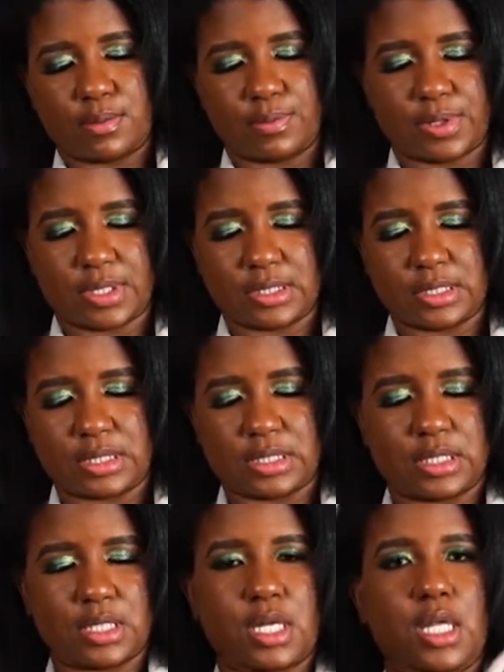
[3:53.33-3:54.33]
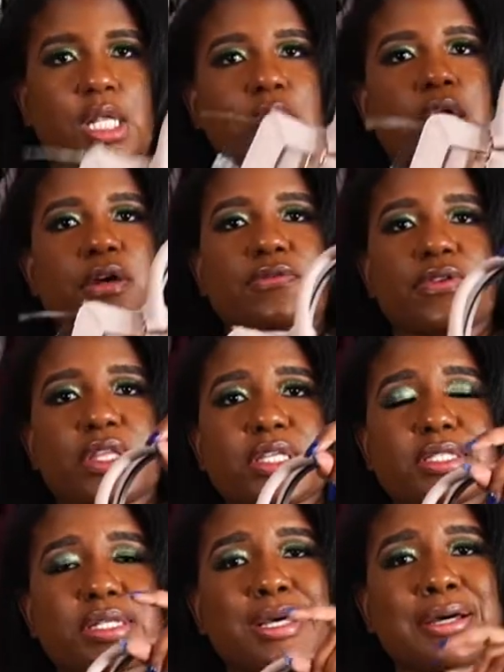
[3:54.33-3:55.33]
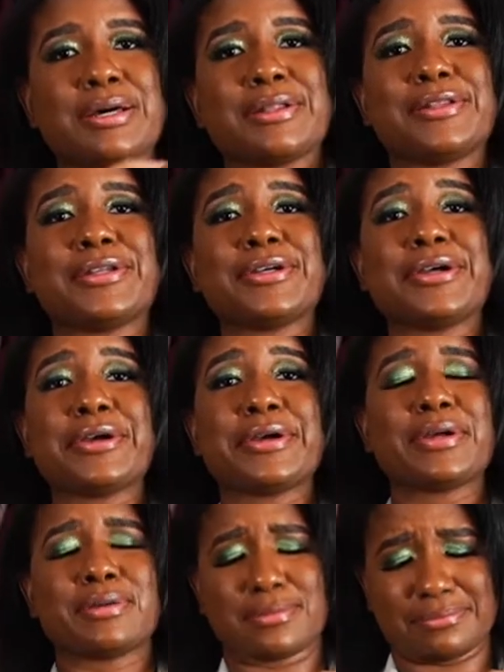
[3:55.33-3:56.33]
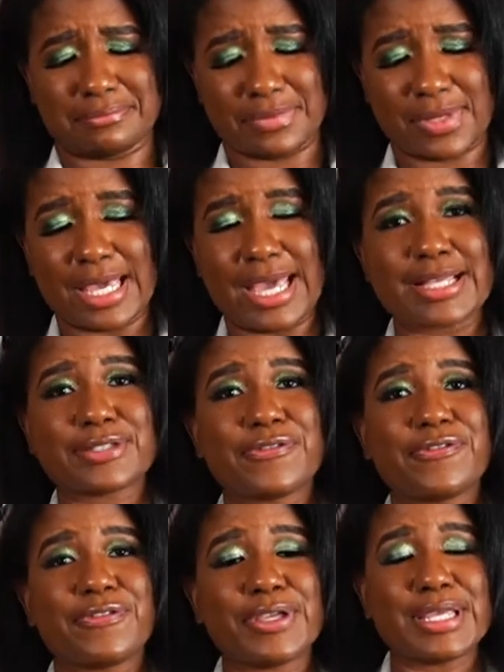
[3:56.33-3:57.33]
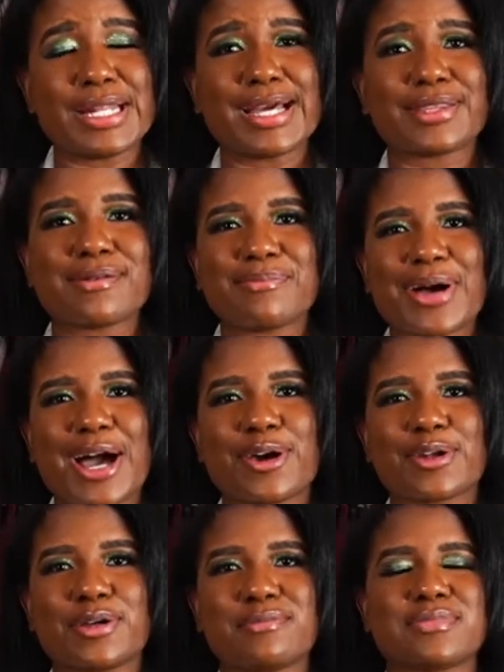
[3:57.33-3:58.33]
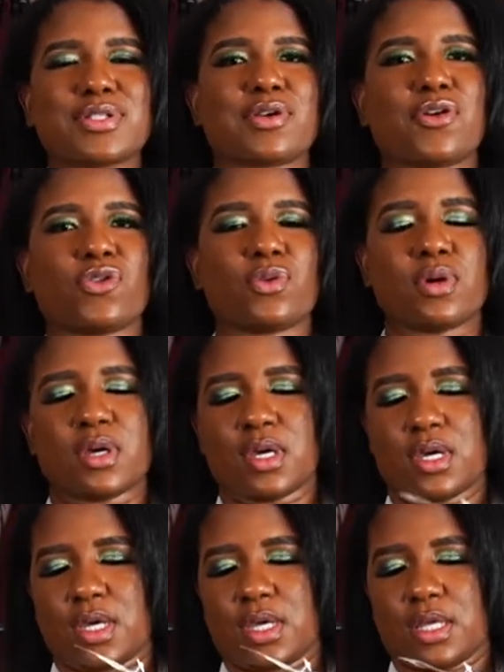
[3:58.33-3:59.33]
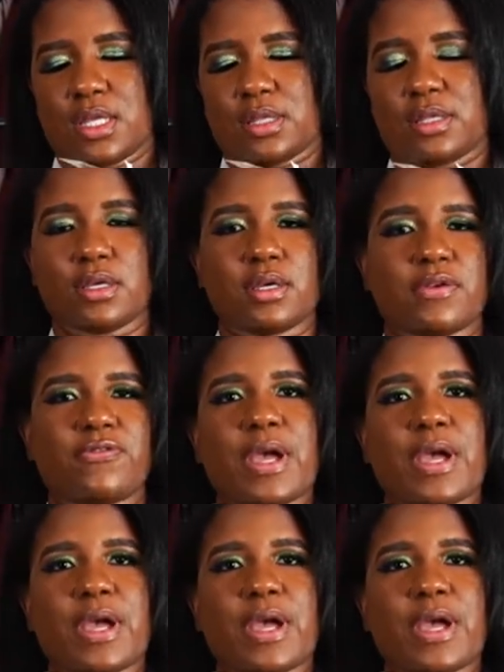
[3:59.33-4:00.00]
But love this color. It has feet at the bottom so the